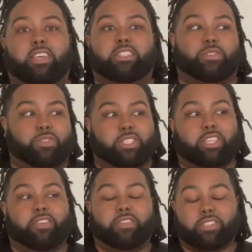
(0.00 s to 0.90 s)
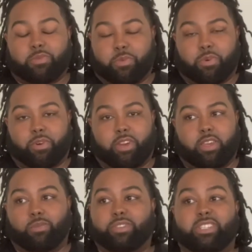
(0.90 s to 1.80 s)
to receive his award. It
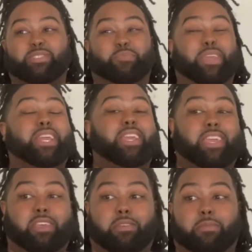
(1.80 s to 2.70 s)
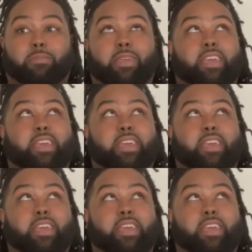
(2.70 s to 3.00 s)
was just me and him